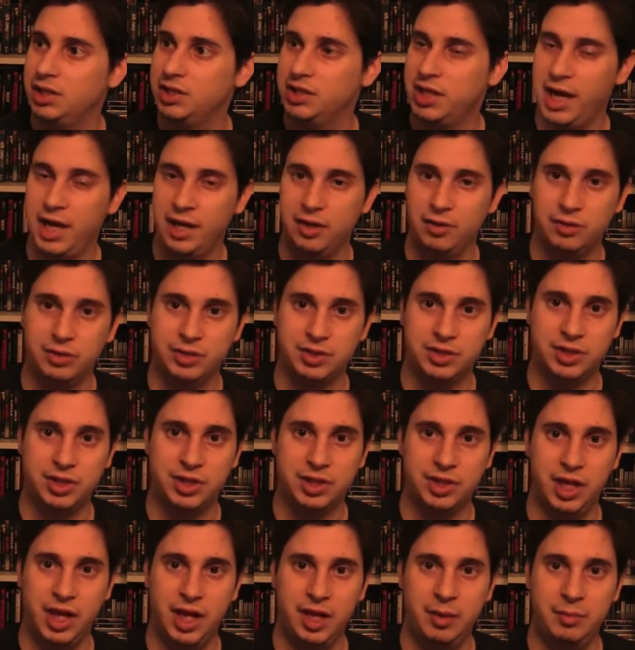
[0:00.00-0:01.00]
titles
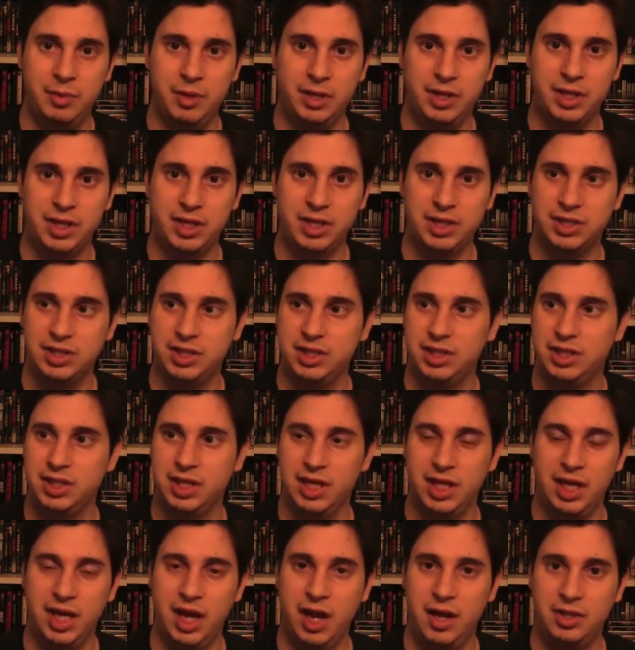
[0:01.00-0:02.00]
today, because
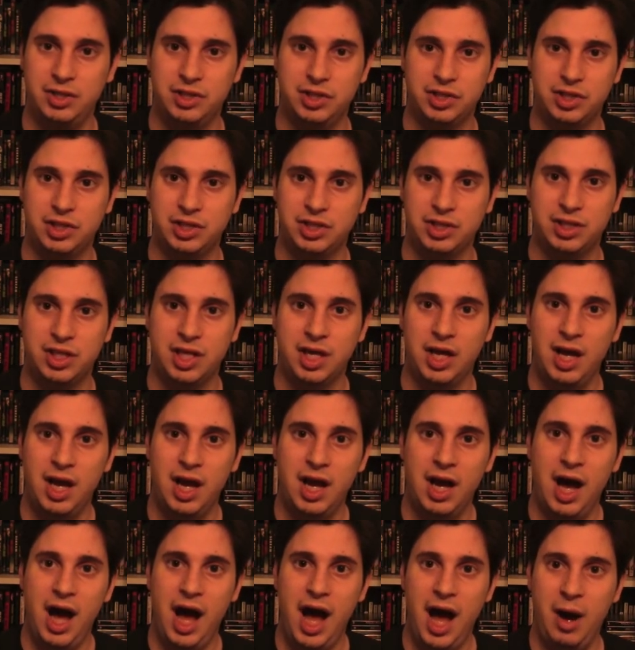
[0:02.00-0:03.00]
it's just,
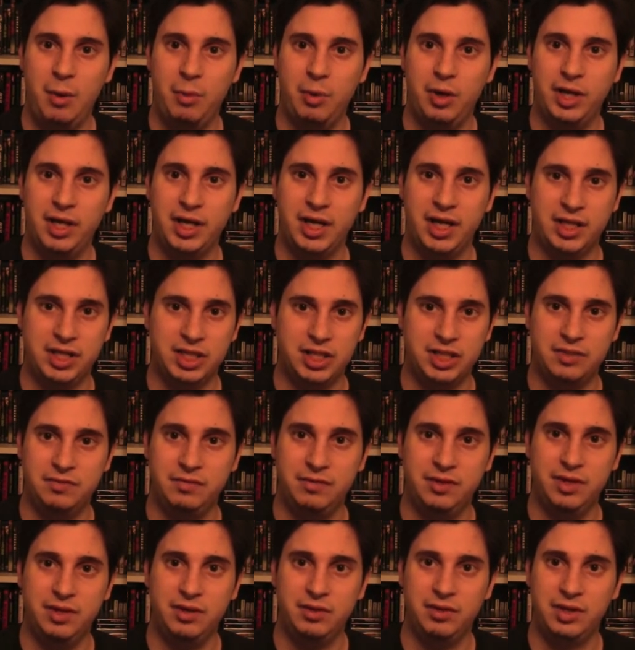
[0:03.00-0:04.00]
I want to get this
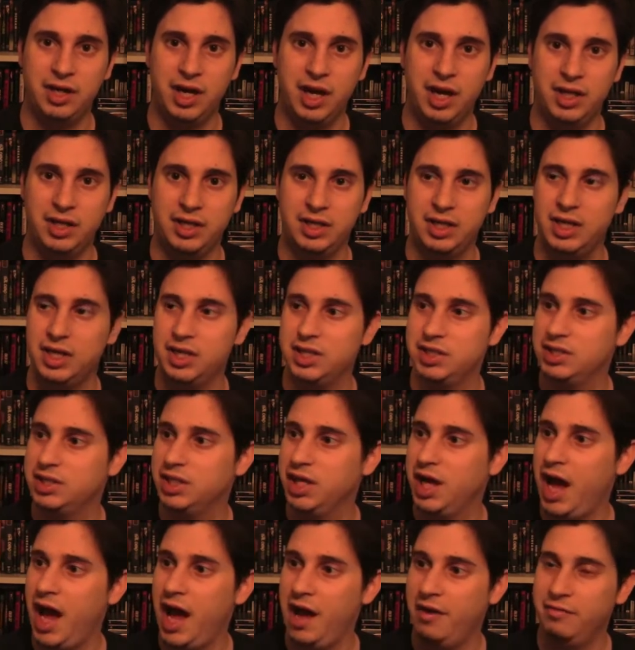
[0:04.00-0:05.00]
video done because
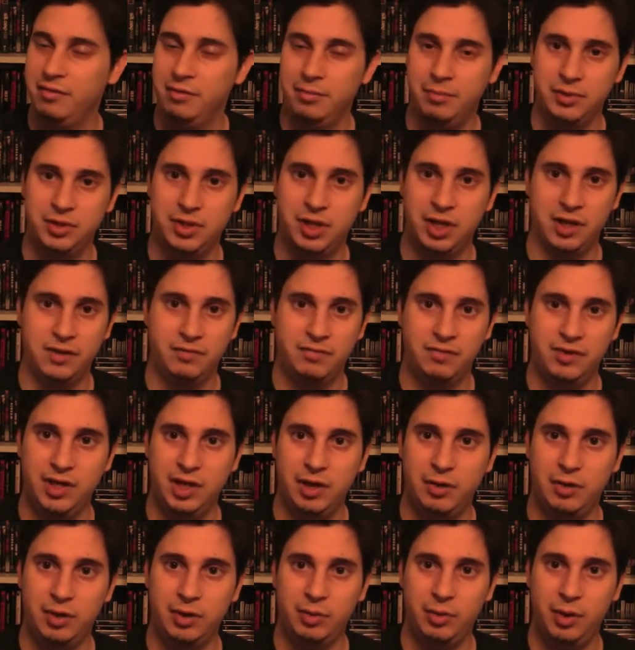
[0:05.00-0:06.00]
I haven't done a
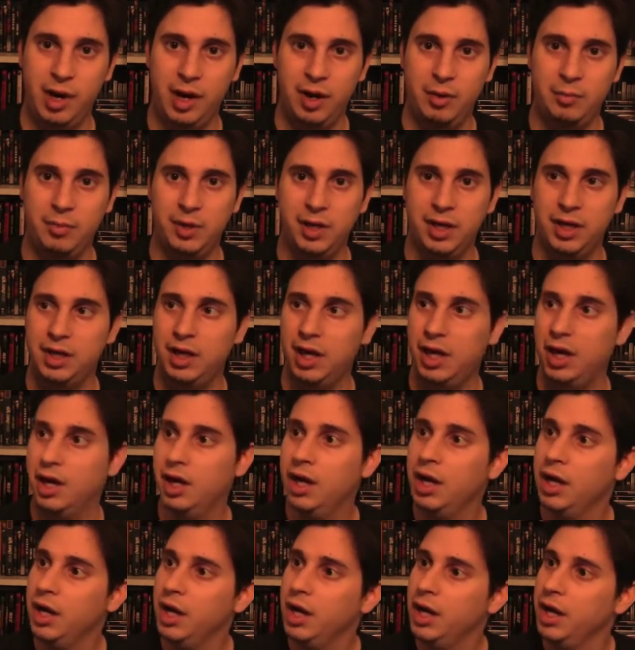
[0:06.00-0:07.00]
video in a while.
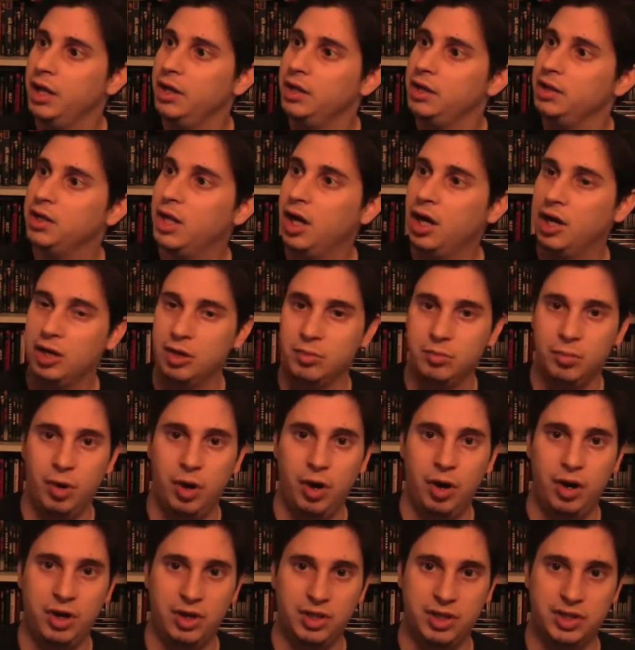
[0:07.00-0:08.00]
But
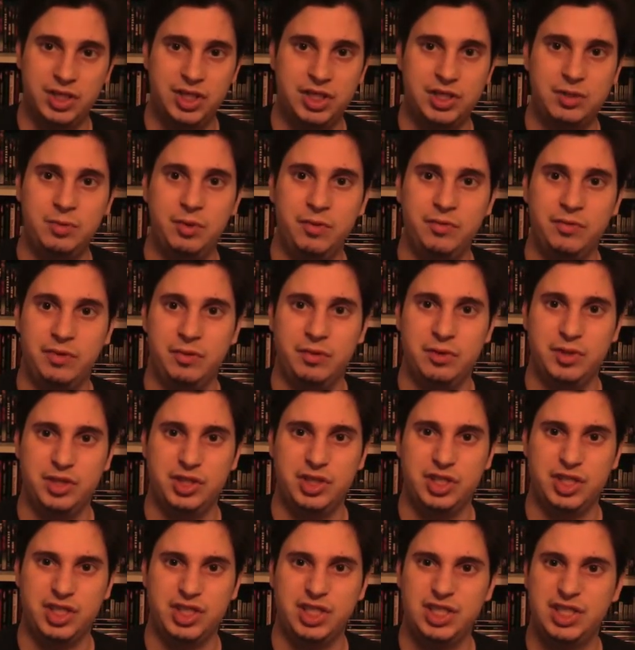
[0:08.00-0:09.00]
Gutterballs, this movie was
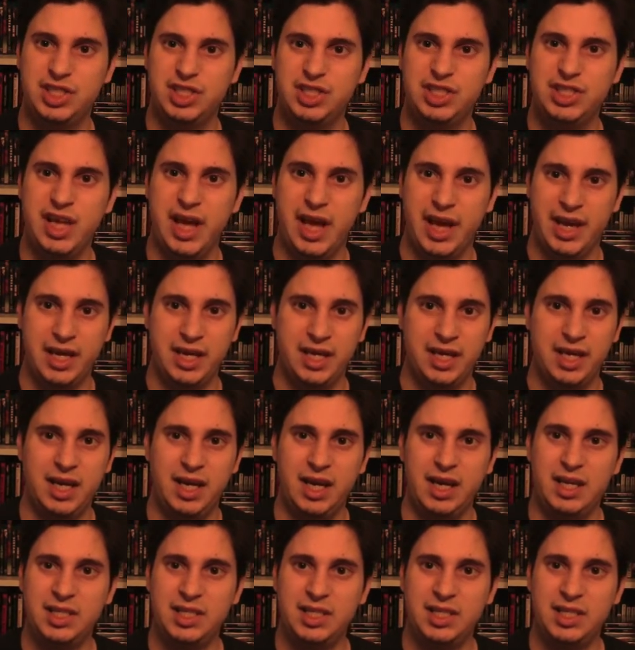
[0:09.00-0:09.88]
just sick